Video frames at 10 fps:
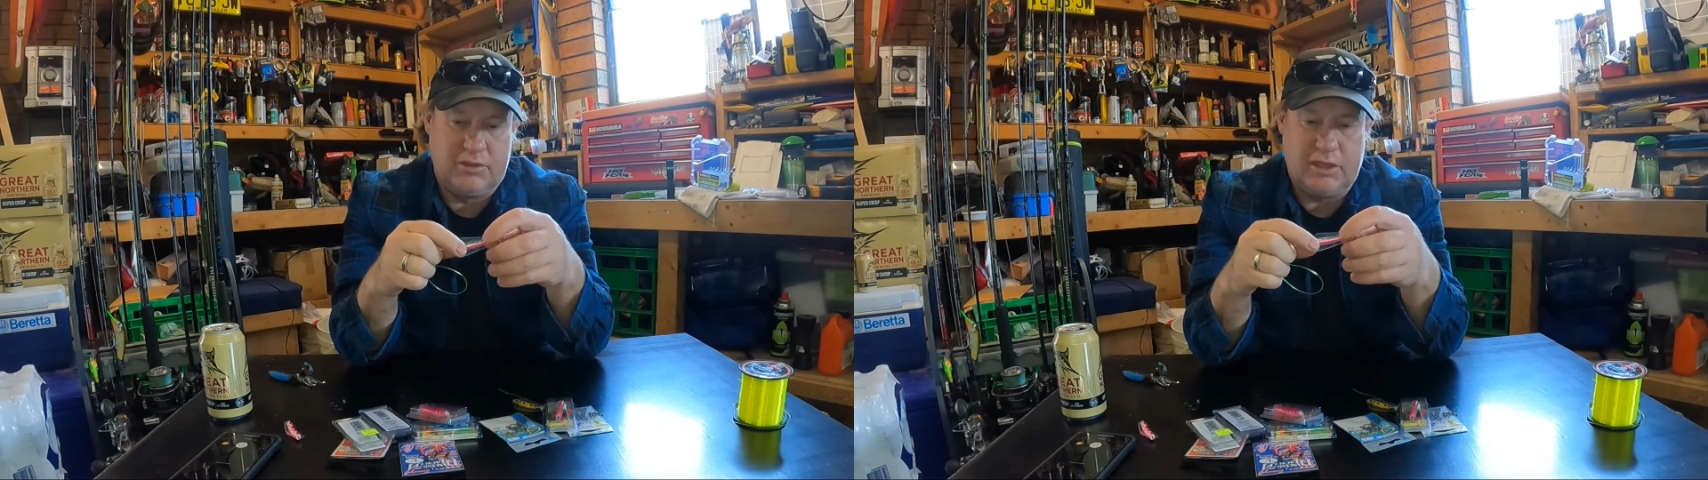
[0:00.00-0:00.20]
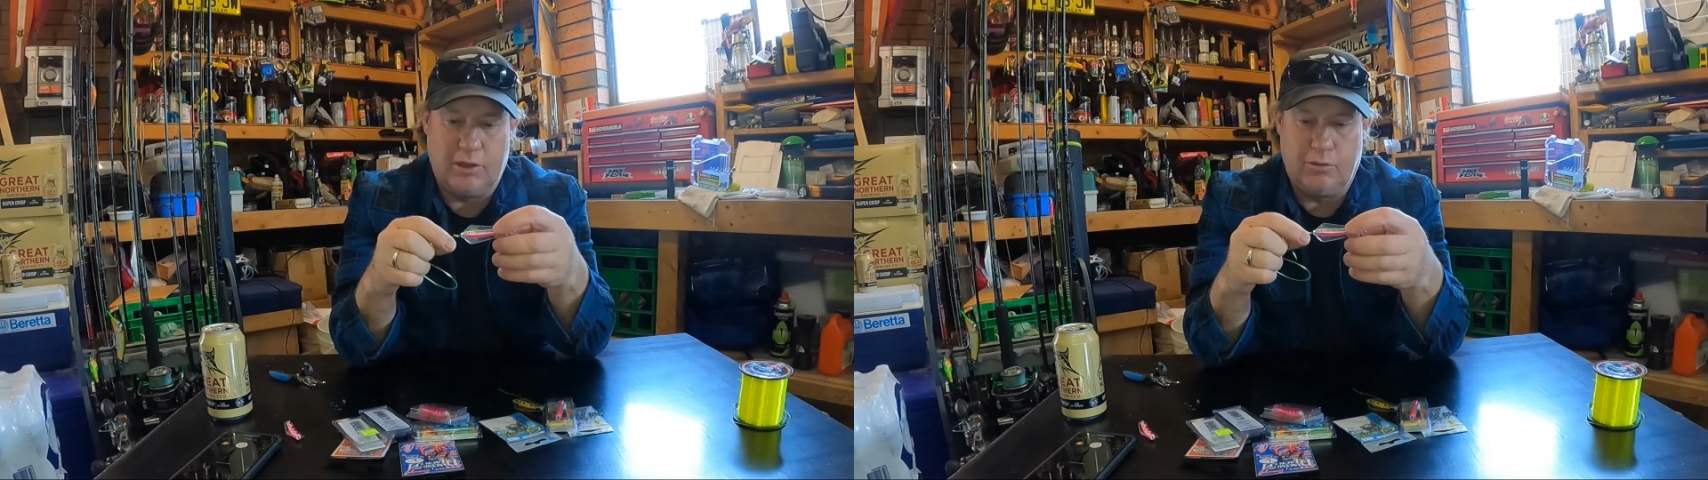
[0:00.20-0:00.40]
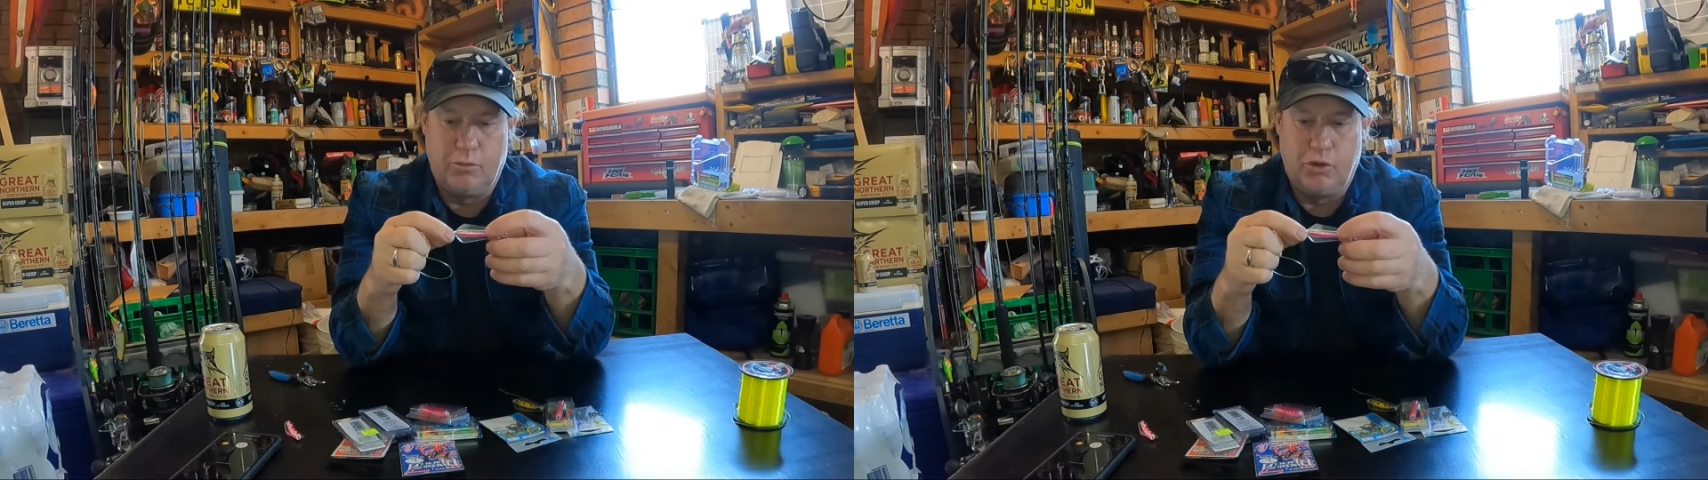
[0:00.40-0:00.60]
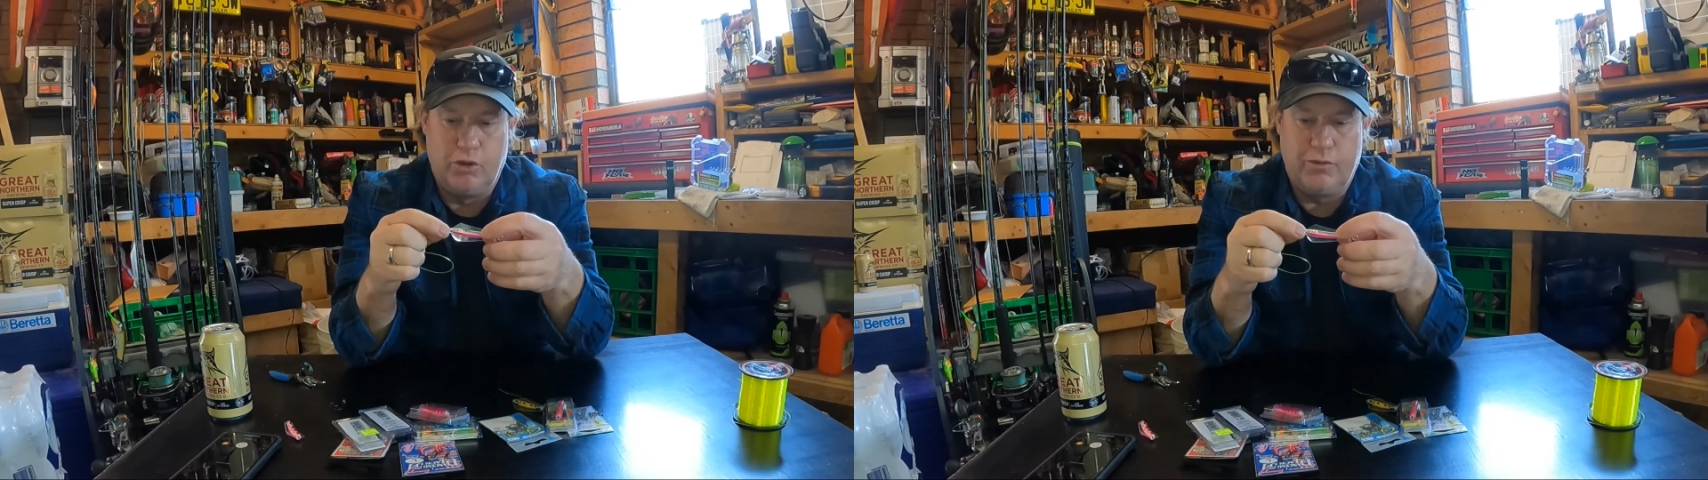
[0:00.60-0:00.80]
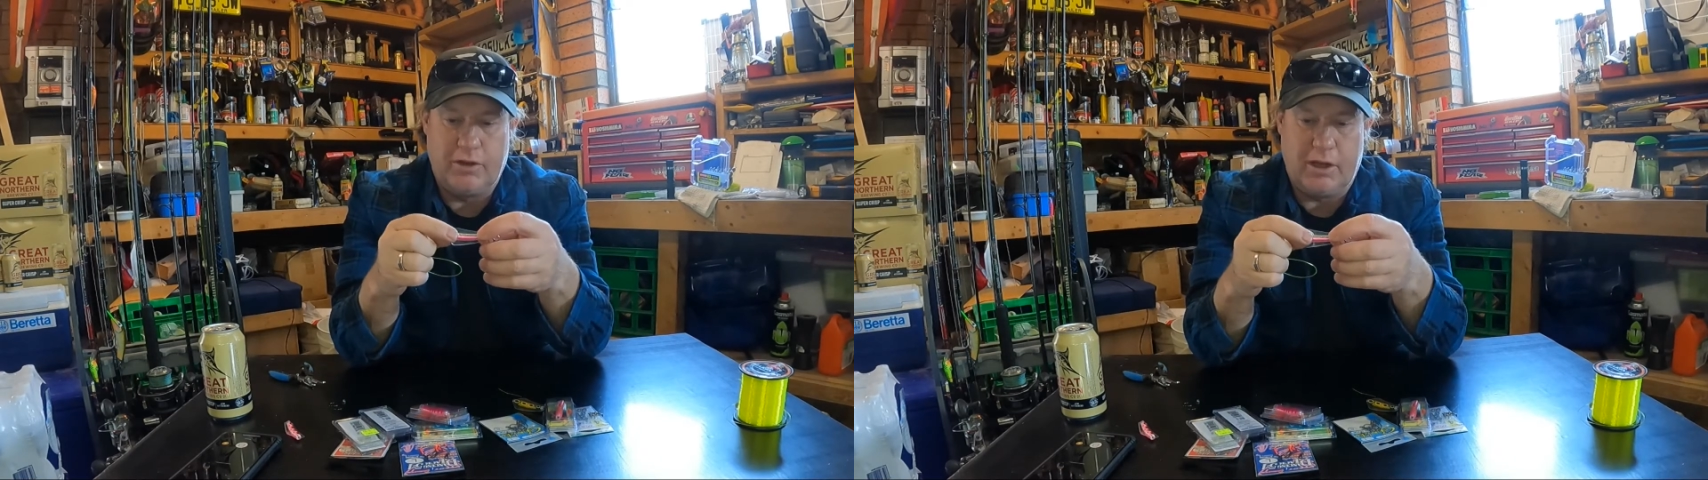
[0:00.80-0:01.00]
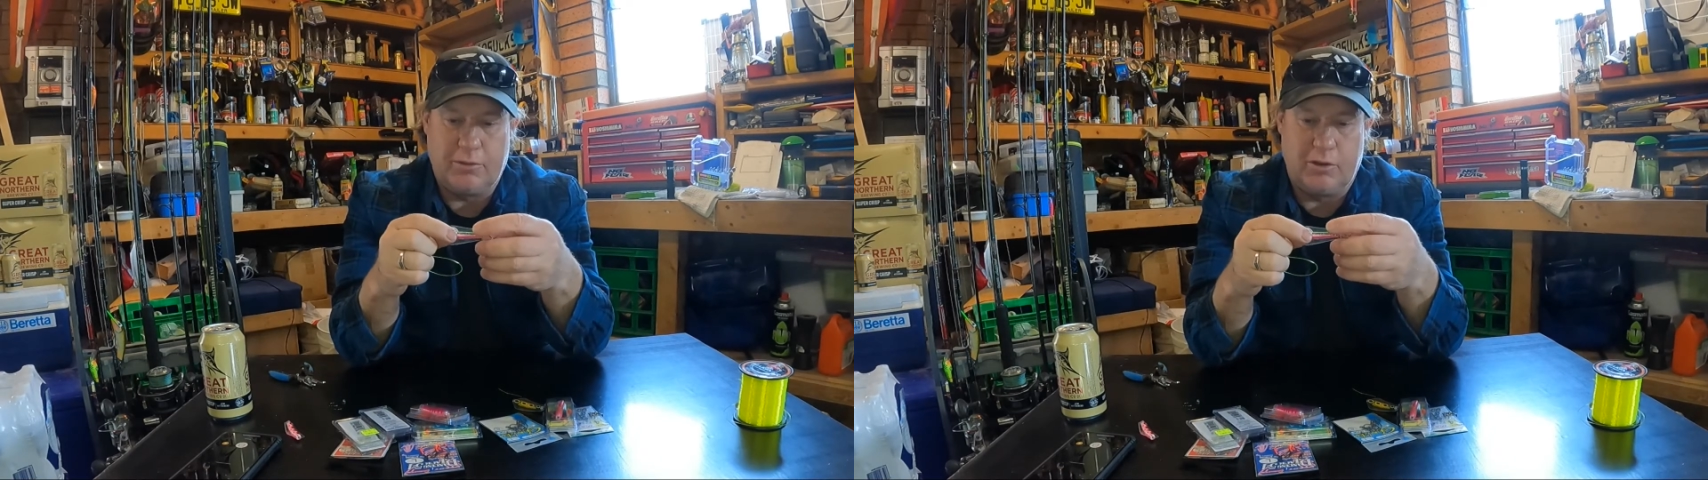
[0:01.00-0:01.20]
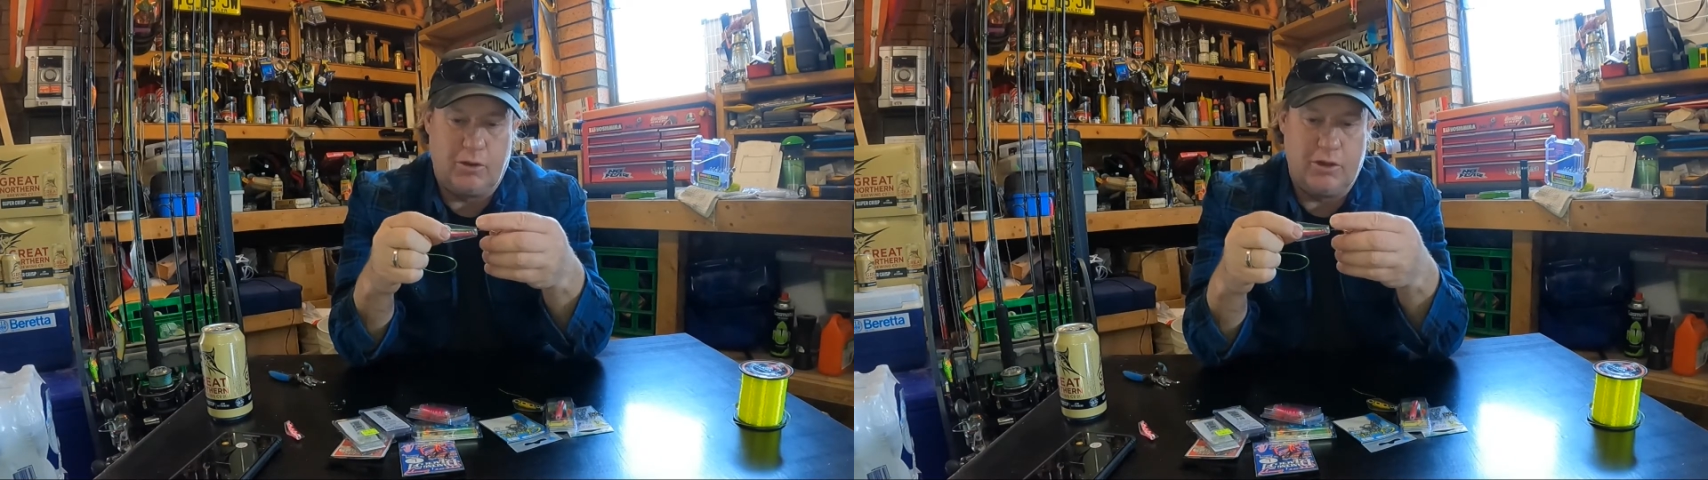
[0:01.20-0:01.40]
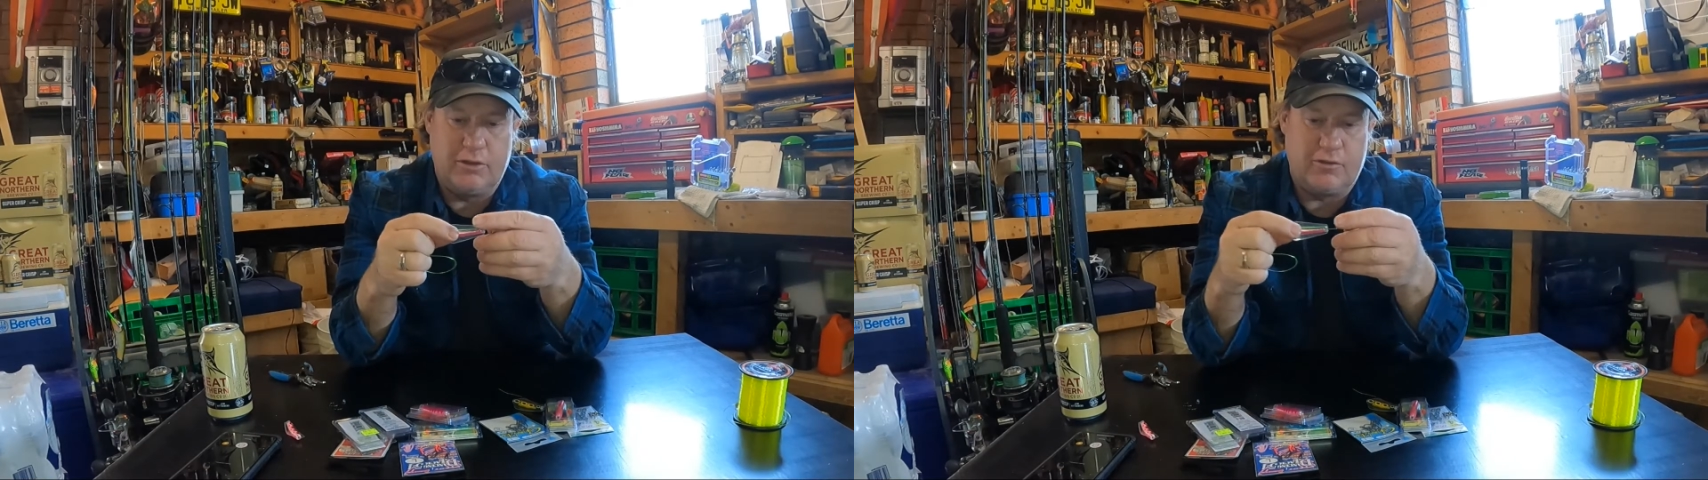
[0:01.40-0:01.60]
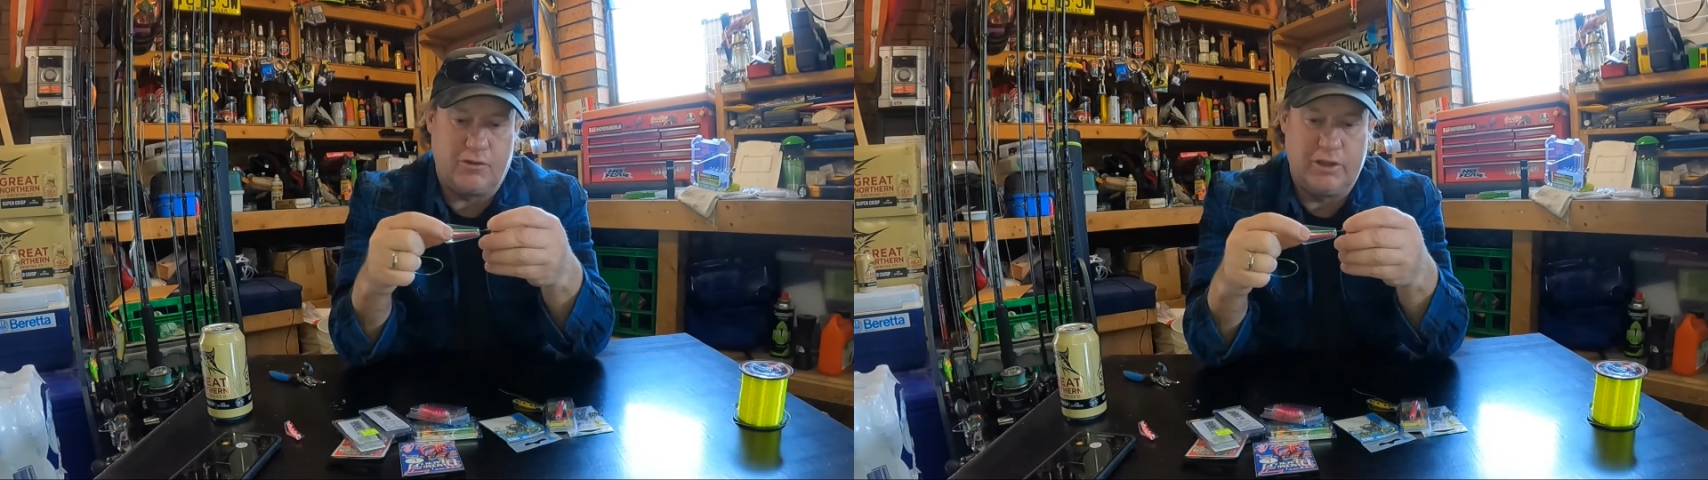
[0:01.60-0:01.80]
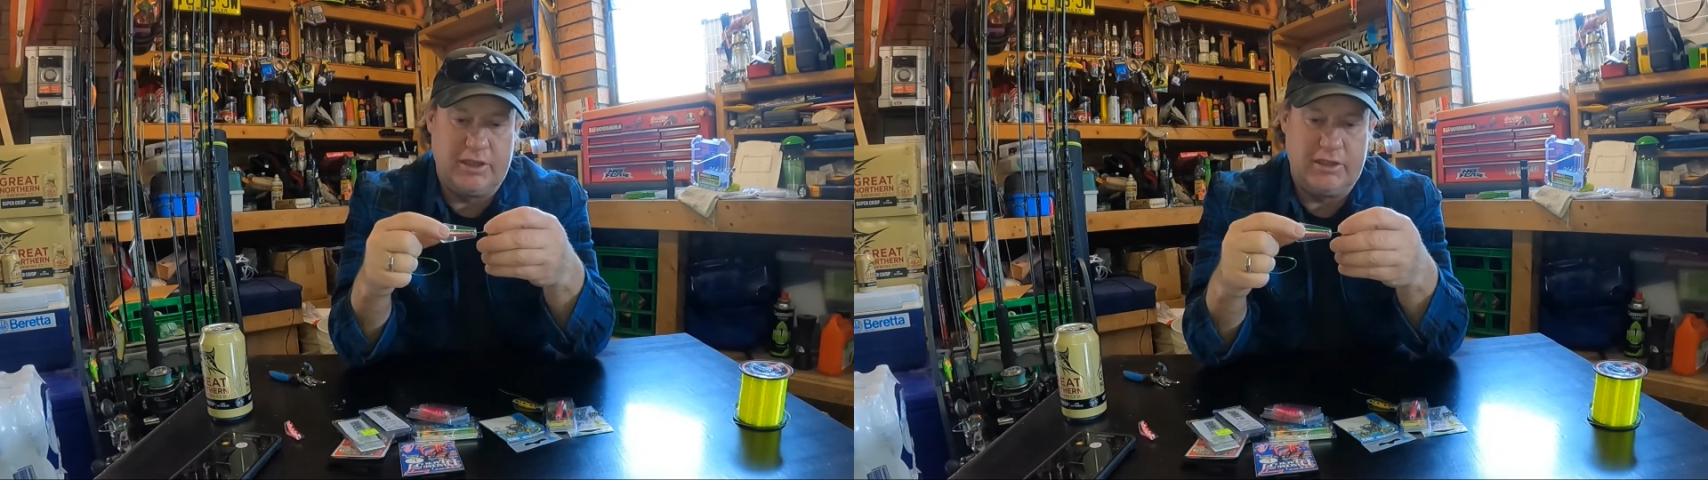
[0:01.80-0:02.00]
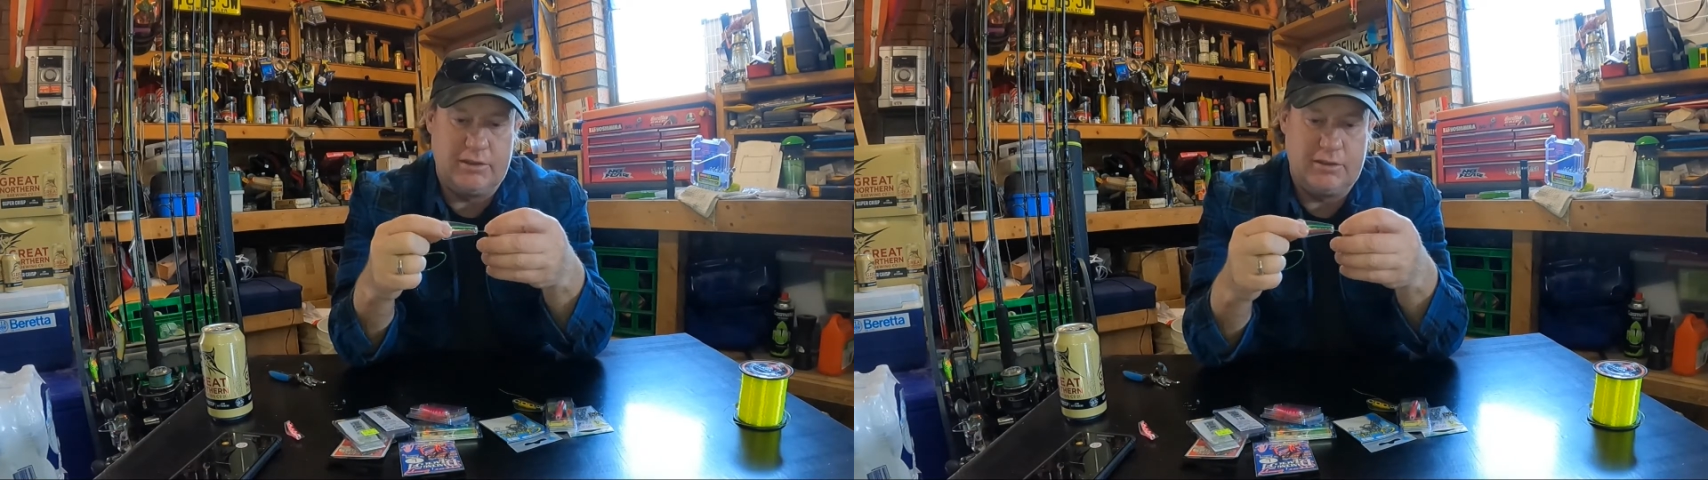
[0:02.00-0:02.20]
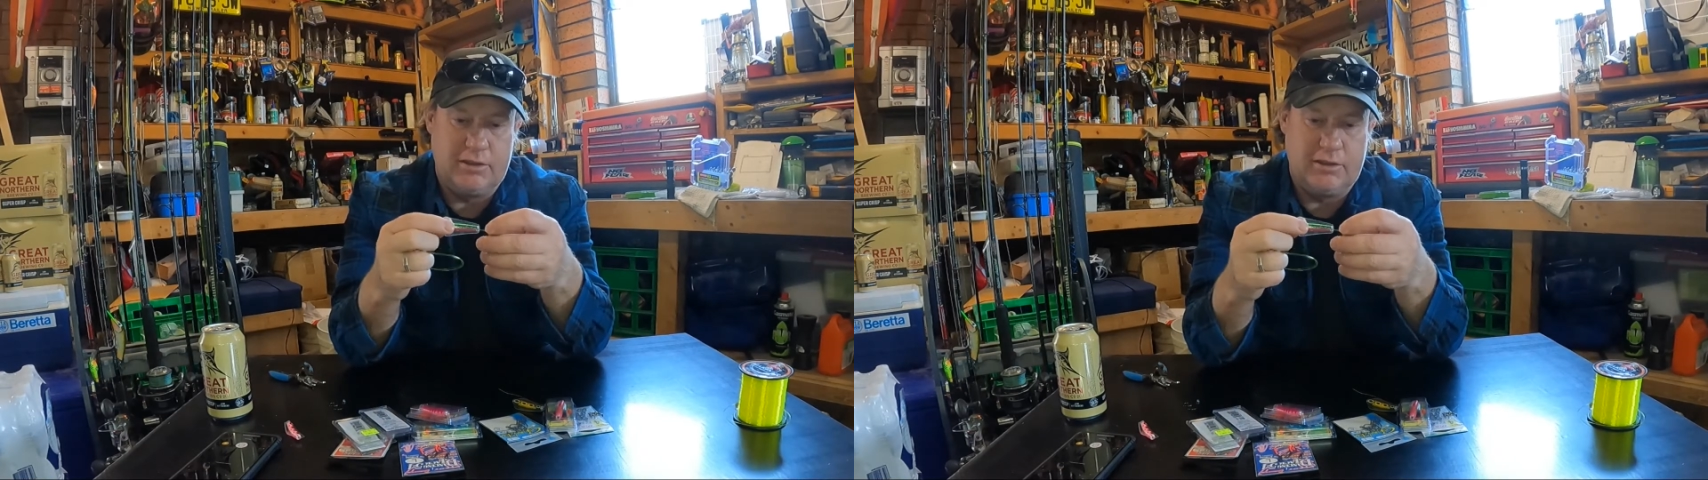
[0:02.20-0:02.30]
can't move up the line as freely,